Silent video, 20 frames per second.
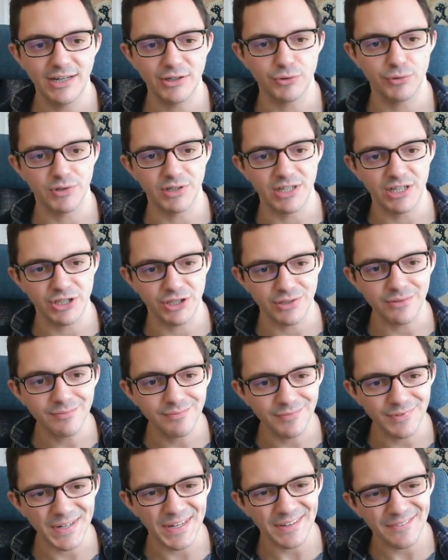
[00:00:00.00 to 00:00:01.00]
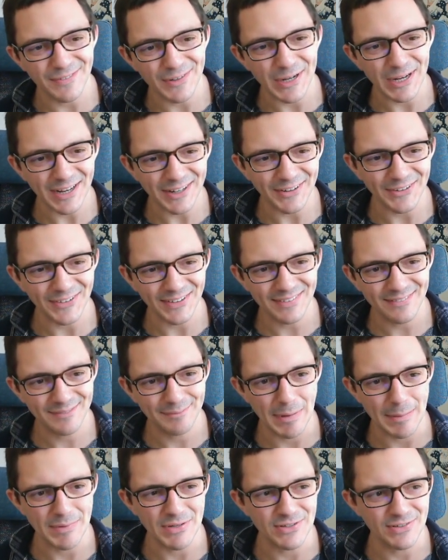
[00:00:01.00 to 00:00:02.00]
condition, which is why I got
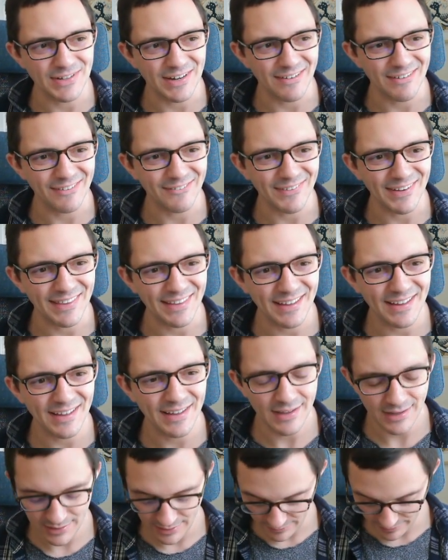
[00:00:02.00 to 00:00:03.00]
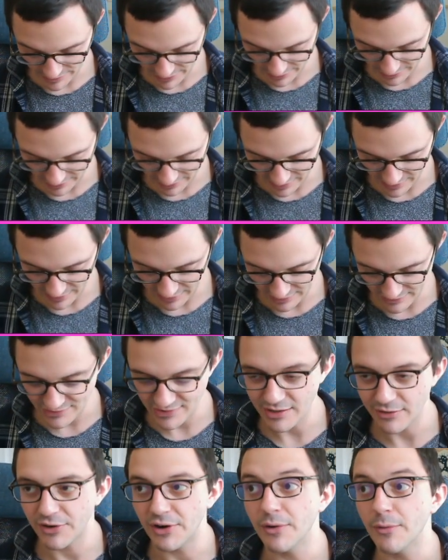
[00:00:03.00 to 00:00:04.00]
maybe too carried away there. We know that at
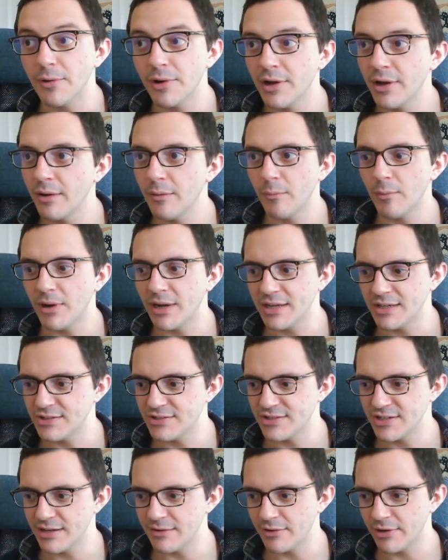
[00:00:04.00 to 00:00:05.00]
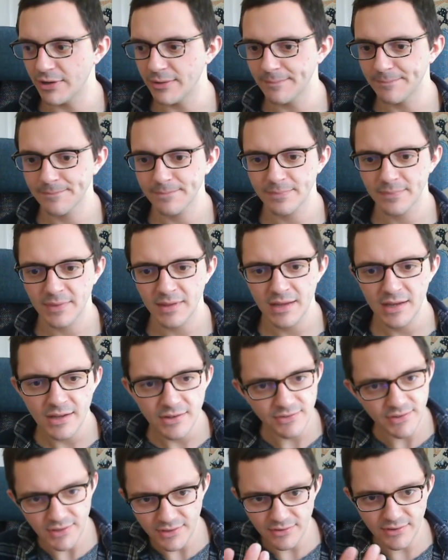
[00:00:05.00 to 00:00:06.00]
0, y is 0.
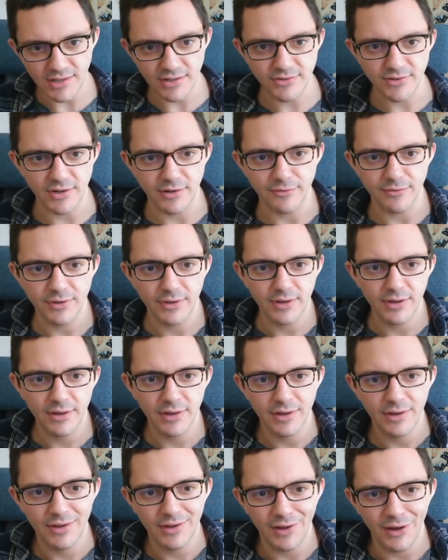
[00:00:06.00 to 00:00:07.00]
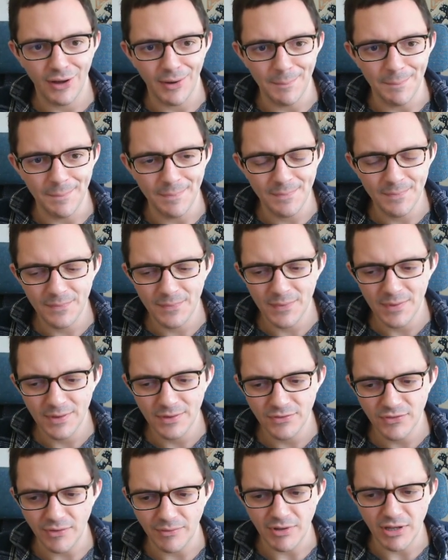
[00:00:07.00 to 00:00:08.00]
So that's kind of
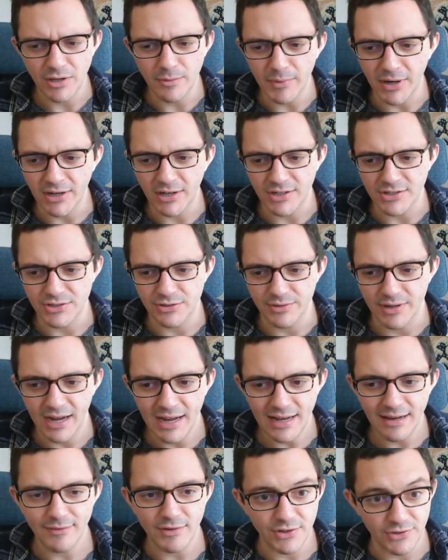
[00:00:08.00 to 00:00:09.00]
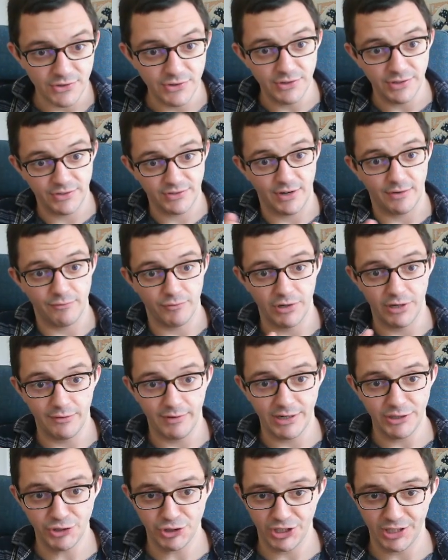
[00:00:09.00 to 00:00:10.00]
something you might learn to do at A level, is to do this kind of
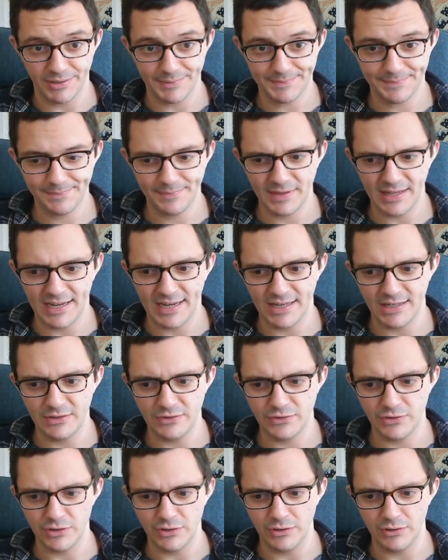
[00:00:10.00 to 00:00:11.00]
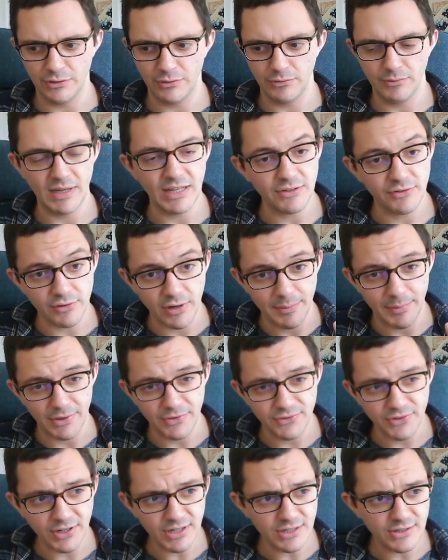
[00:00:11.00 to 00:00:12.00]
rearranging and to integrate both
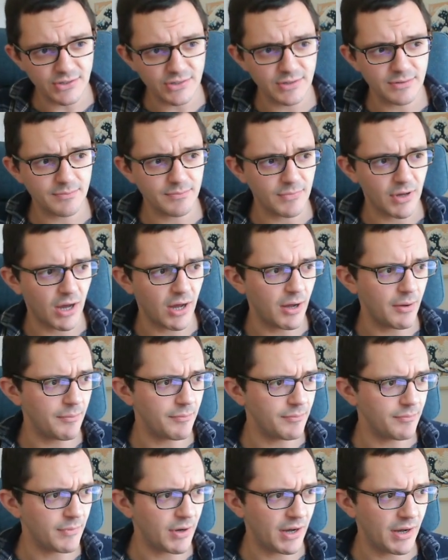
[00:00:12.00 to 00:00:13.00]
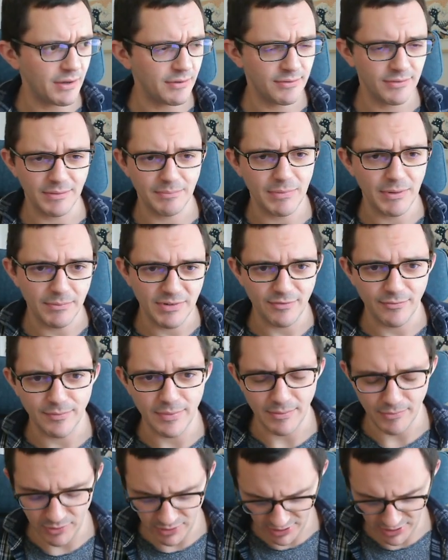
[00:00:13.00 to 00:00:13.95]
sides. I think different people